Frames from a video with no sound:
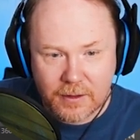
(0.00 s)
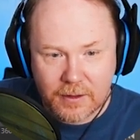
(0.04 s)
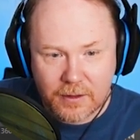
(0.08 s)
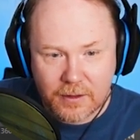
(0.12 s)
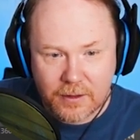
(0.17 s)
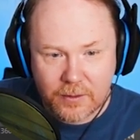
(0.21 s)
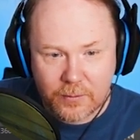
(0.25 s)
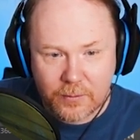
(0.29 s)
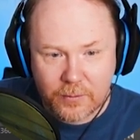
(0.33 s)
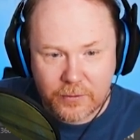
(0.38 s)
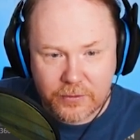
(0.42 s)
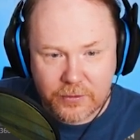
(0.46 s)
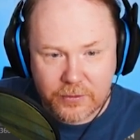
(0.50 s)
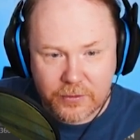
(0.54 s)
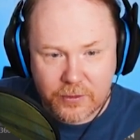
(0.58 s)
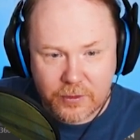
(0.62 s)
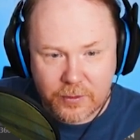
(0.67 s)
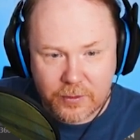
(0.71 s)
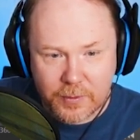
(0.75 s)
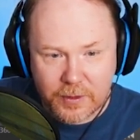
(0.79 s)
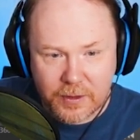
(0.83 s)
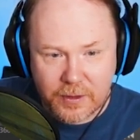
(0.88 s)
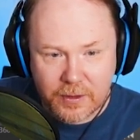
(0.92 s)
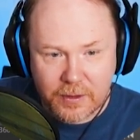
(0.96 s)
which could
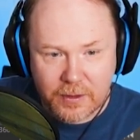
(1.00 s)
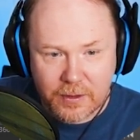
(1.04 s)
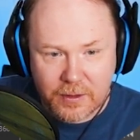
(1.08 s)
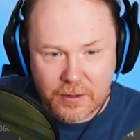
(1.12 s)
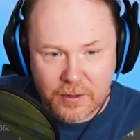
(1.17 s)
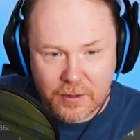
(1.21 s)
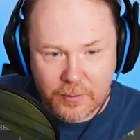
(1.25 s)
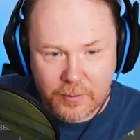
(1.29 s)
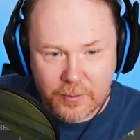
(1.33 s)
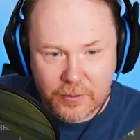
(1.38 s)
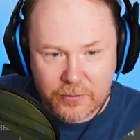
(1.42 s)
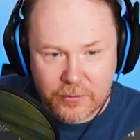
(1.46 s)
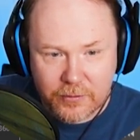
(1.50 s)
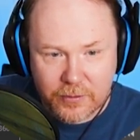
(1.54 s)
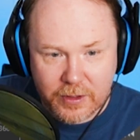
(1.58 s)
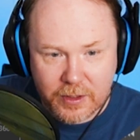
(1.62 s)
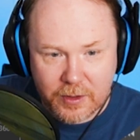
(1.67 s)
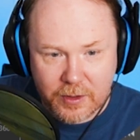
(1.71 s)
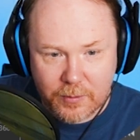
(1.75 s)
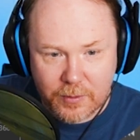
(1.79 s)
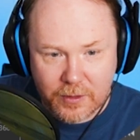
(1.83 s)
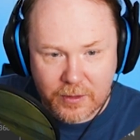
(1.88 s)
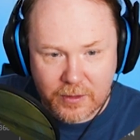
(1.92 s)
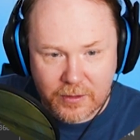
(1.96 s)
be a bit tricky,
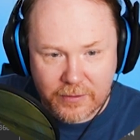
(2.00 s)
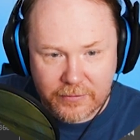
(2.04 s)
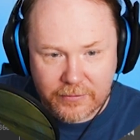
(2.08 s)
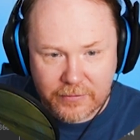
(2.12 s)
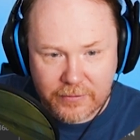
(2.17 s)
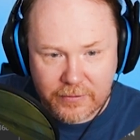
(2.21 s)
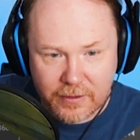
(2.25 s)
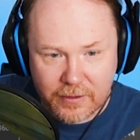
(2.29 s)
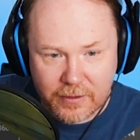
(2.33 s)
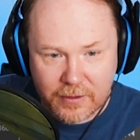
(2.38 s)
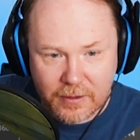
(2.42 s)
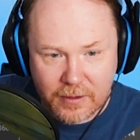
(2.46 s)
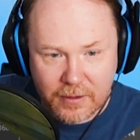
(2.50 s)
but let's see.